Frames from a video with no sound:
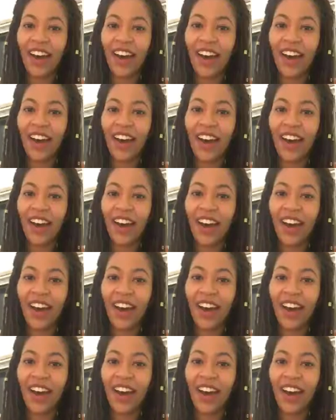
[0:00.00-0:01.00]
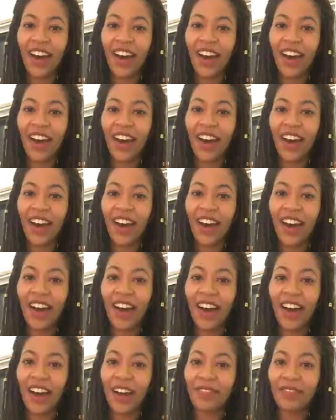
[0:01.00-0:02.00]
For tuning in
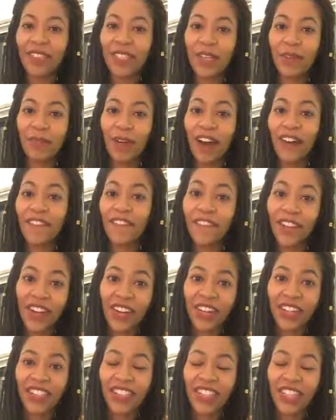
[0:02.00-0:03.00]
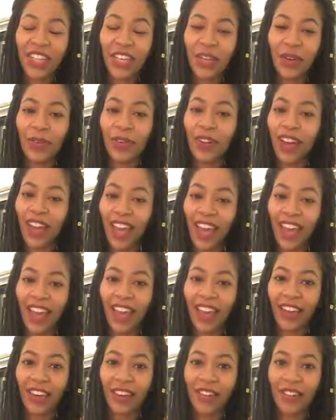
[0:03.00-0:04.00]
to my first
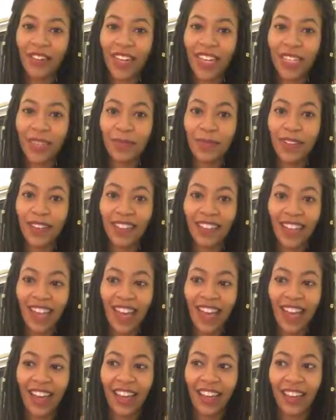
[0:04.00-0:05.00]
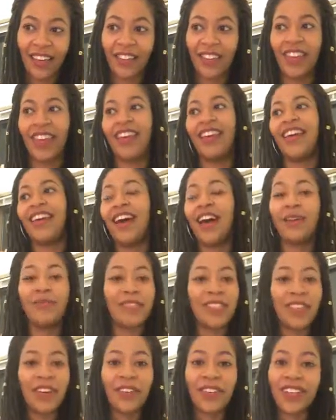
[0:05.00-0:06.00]
Q&A on Facebook Live.
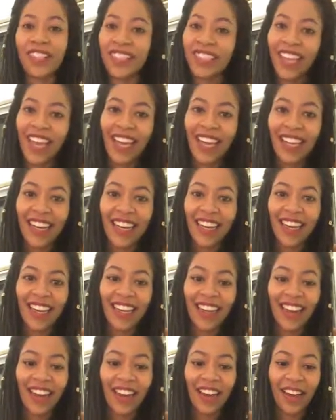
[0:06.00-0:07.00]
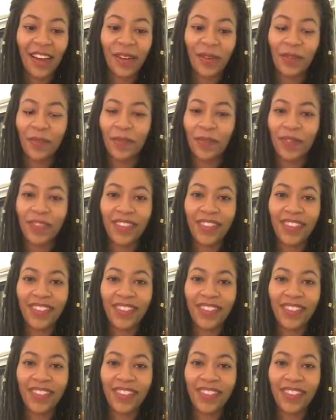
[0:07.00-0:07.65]
I'm so excited. I'm